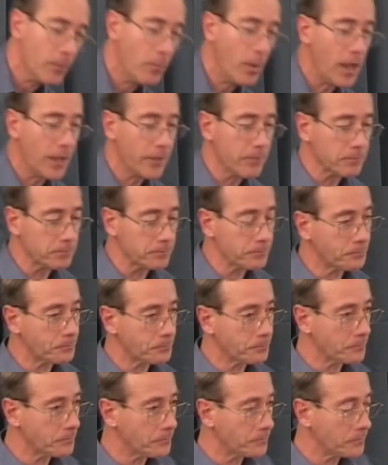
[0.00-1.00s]
But
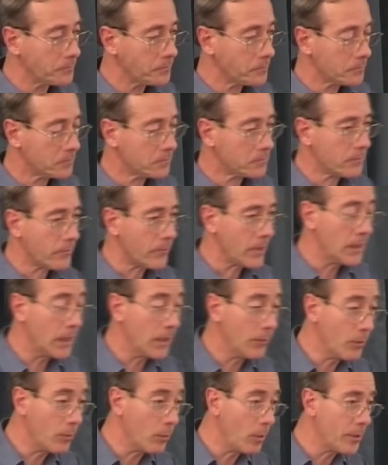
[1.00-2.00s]

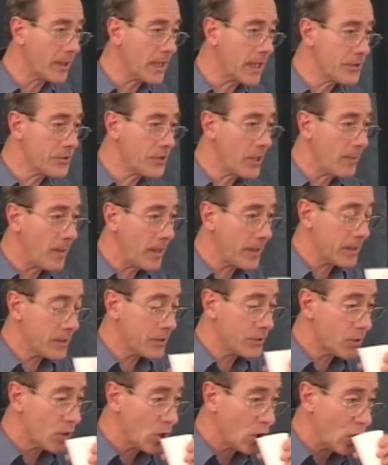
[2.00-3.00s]
uh, what we can say about it
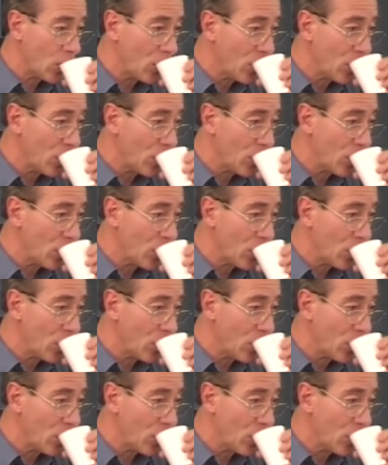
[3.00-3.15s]
is